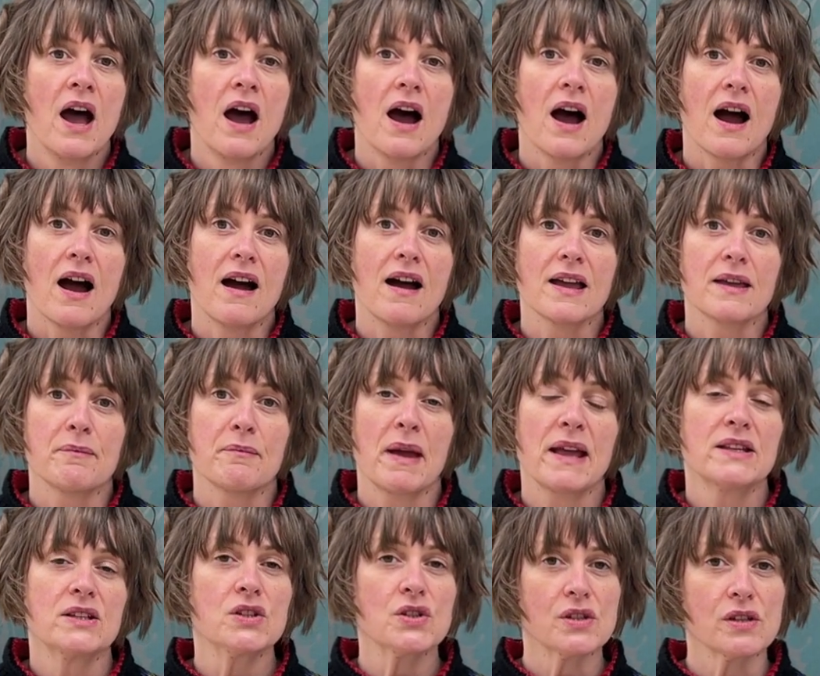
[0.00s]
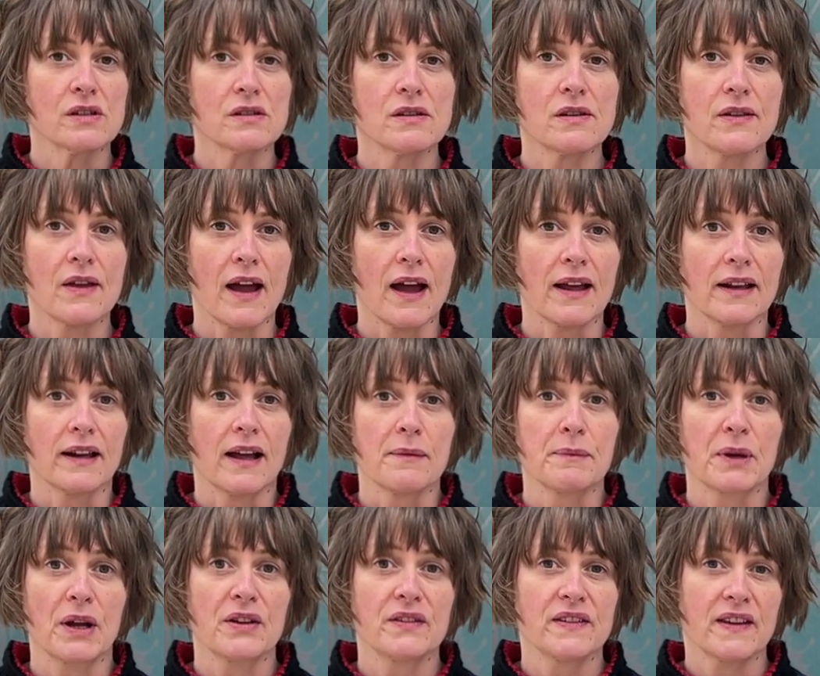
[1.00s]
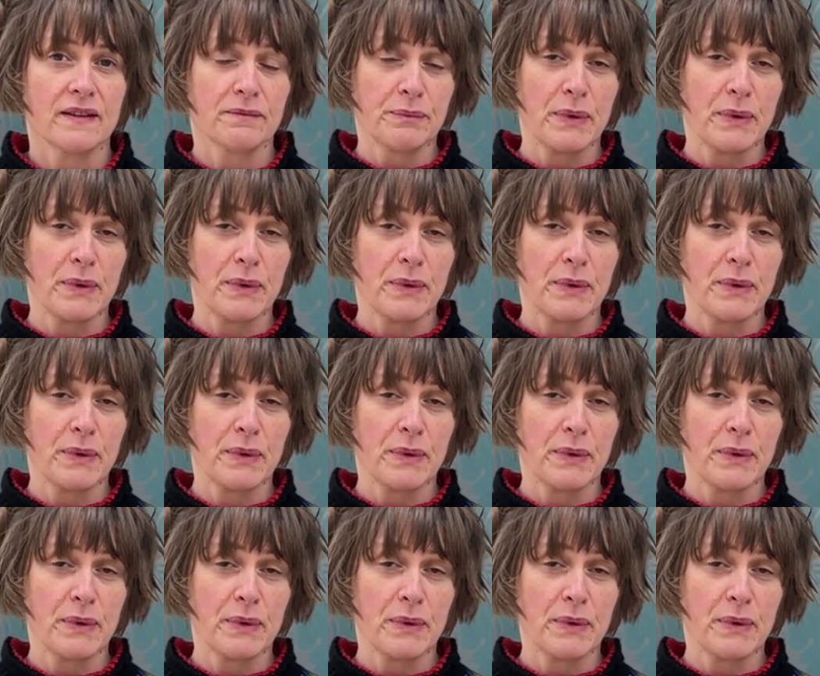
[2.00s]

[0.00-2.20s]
I mentioned that I'm going to